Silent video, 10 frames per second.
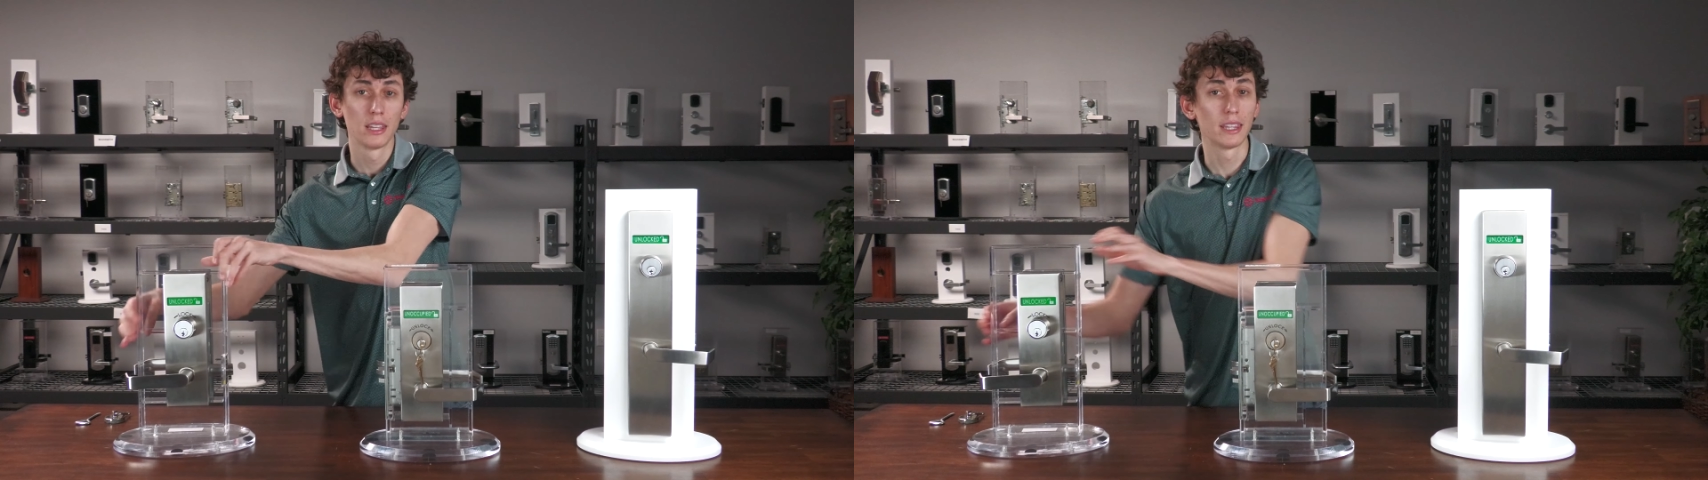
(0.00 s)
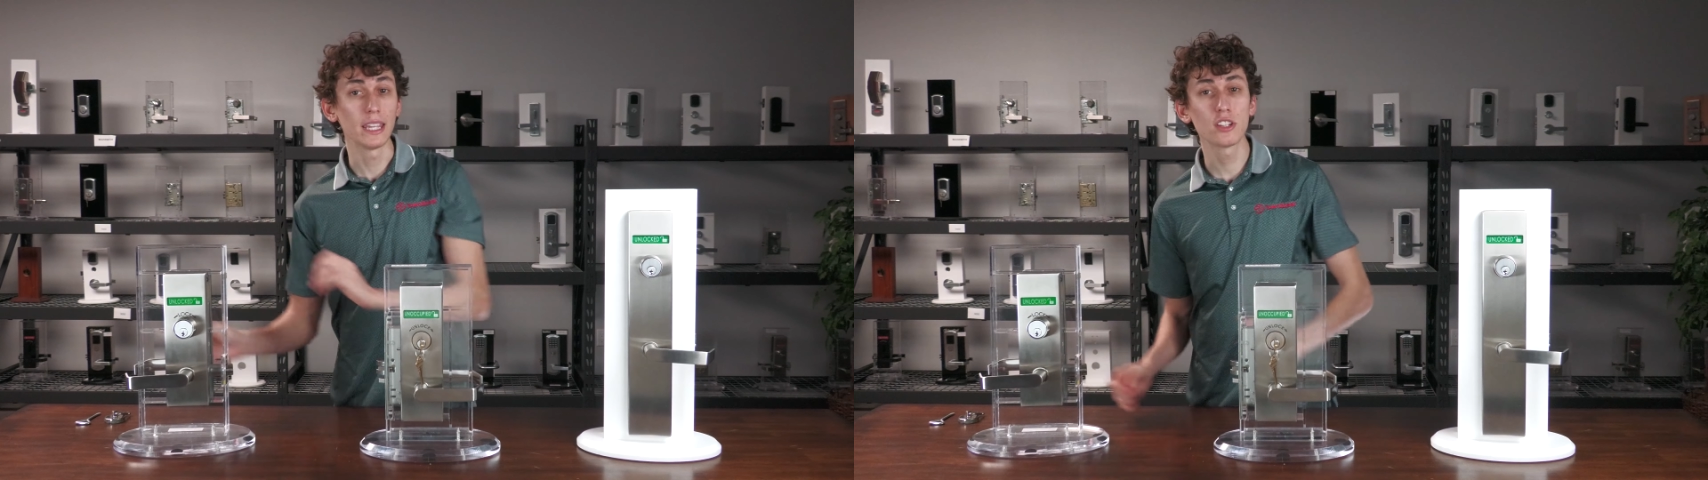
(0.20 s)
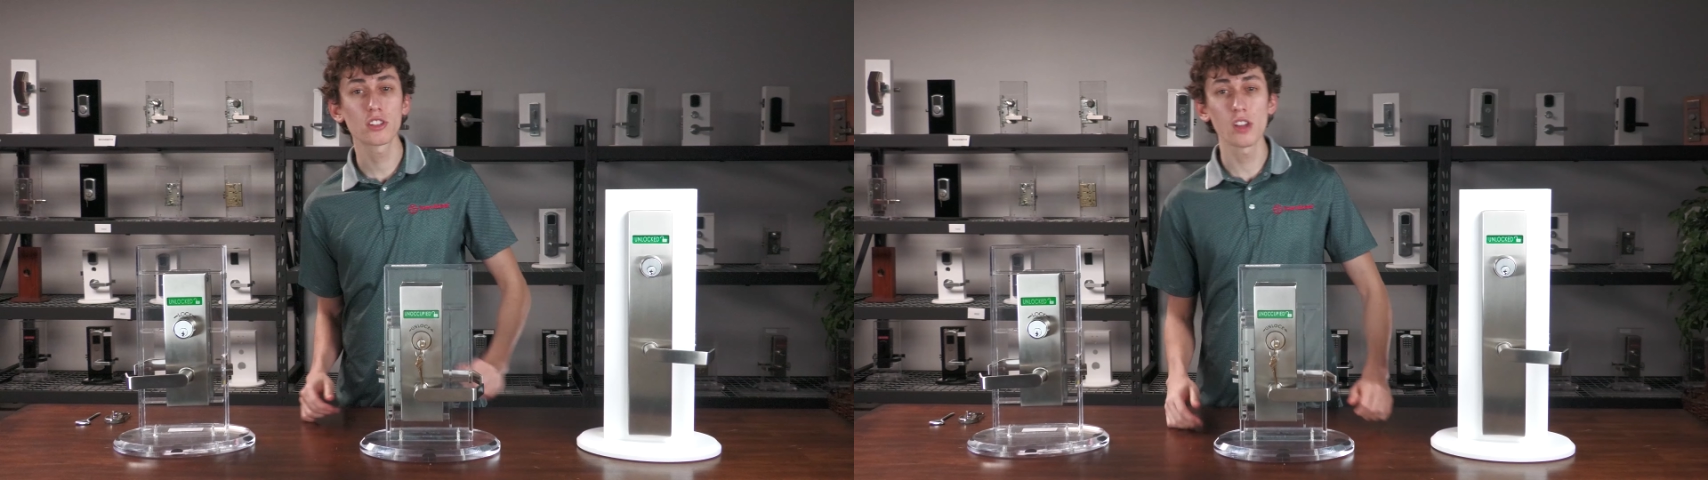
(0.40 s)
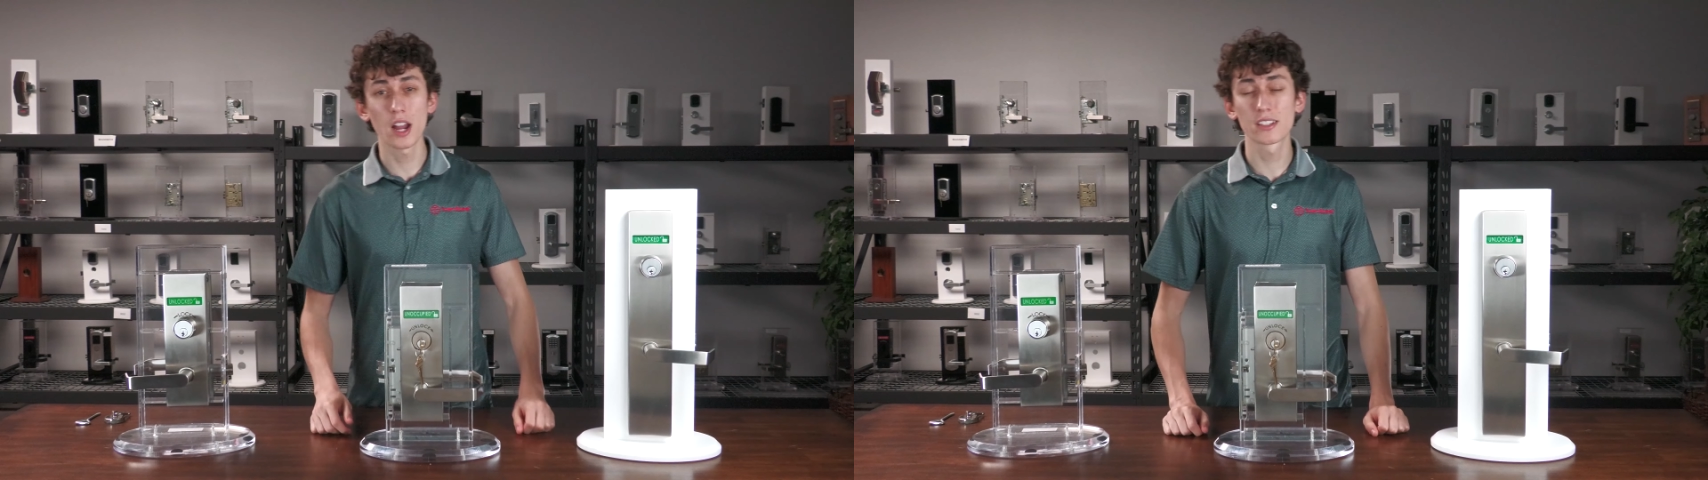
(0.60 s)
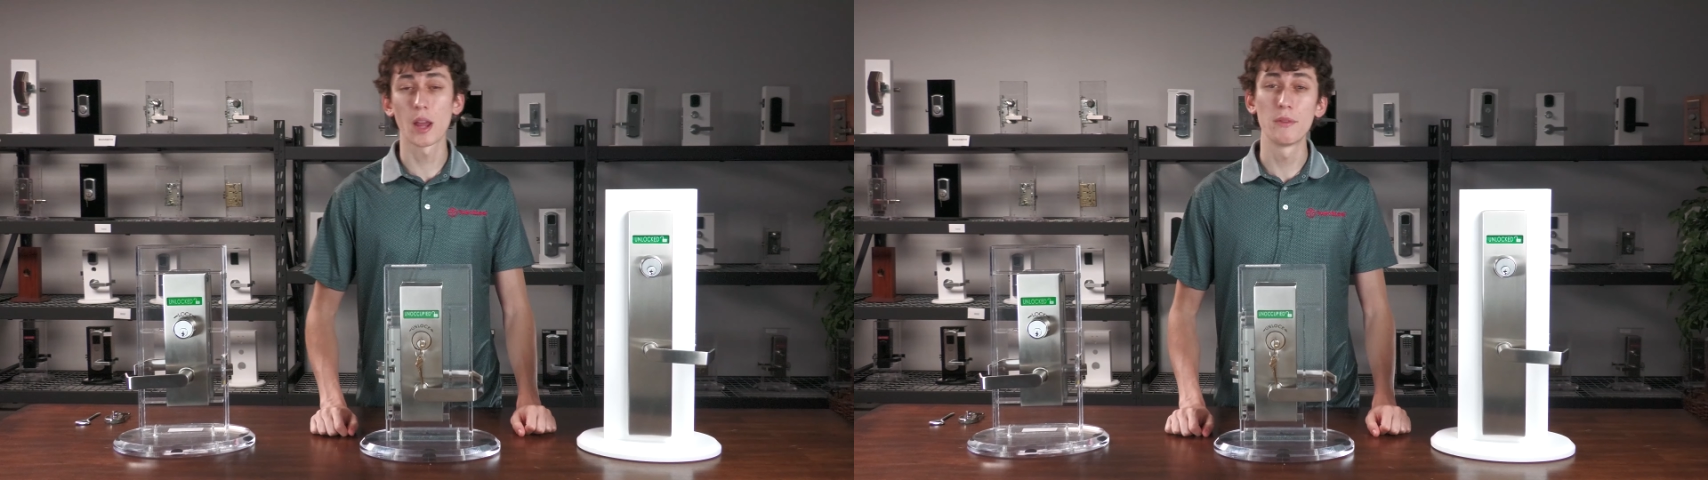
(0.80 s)
The Aegis
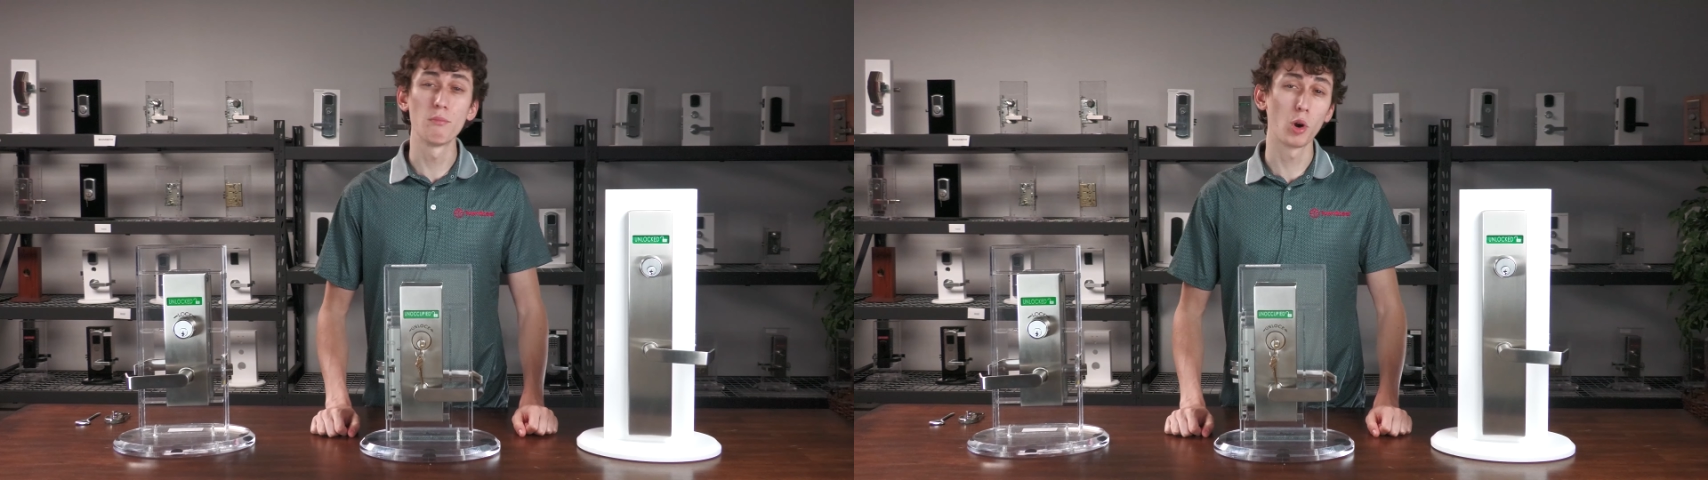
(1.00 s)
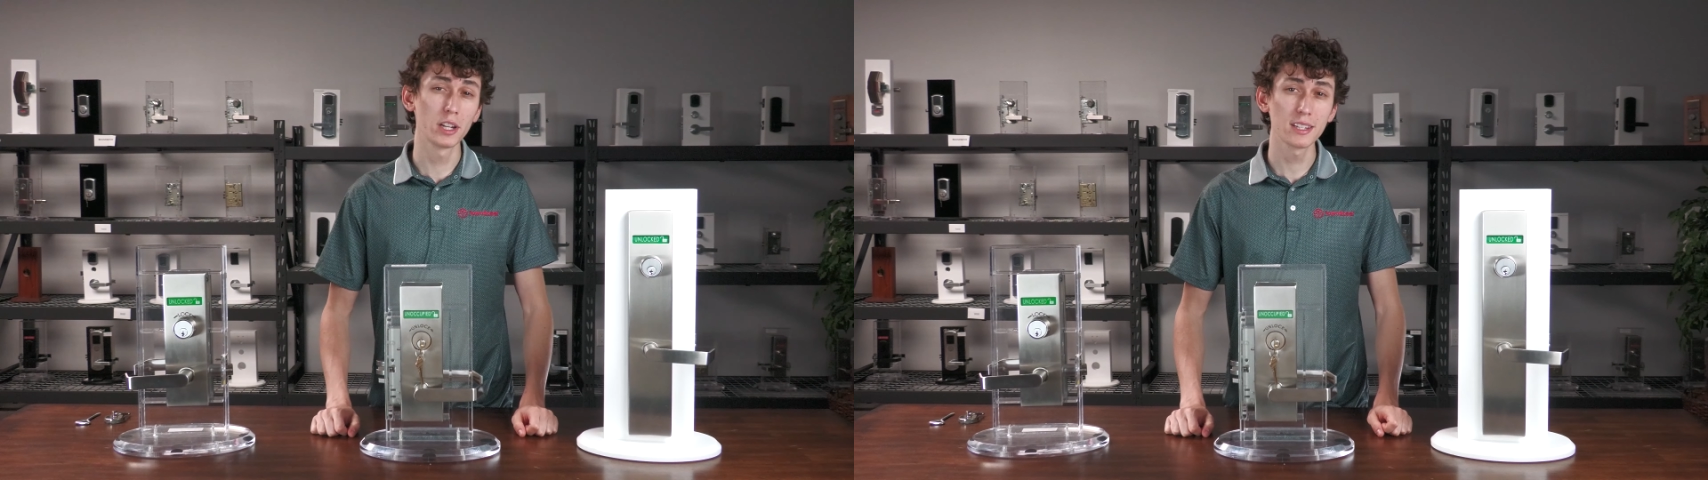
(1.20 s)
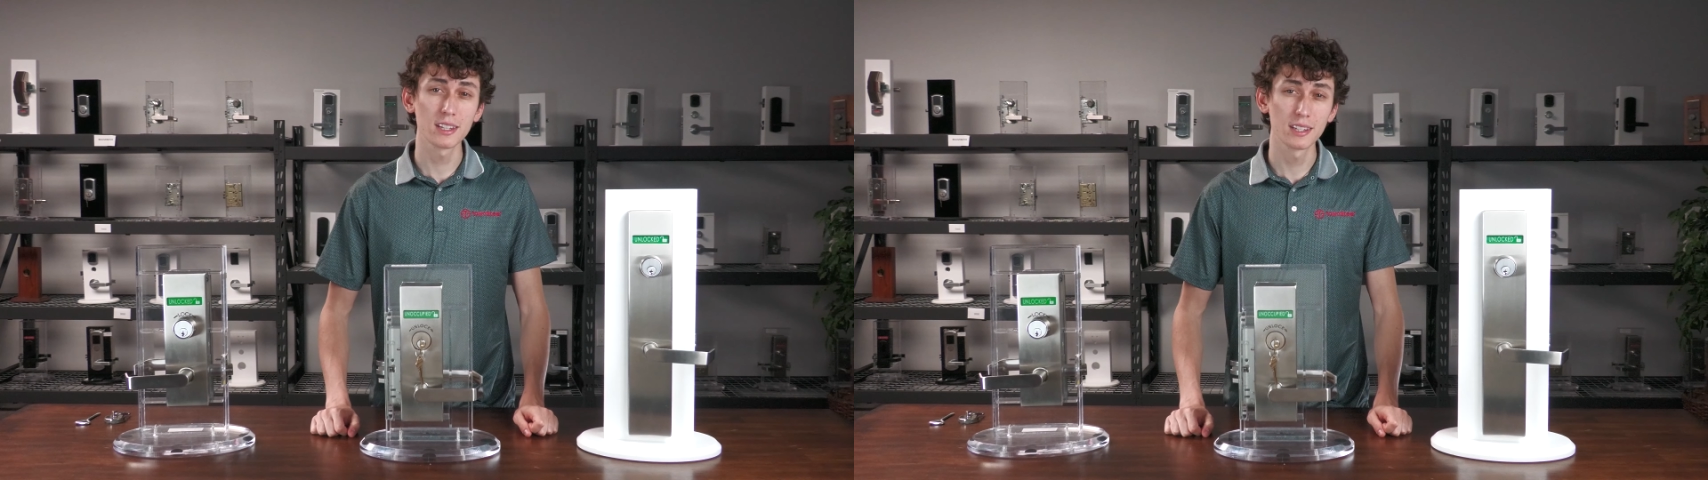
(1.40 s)
locks come in mortise,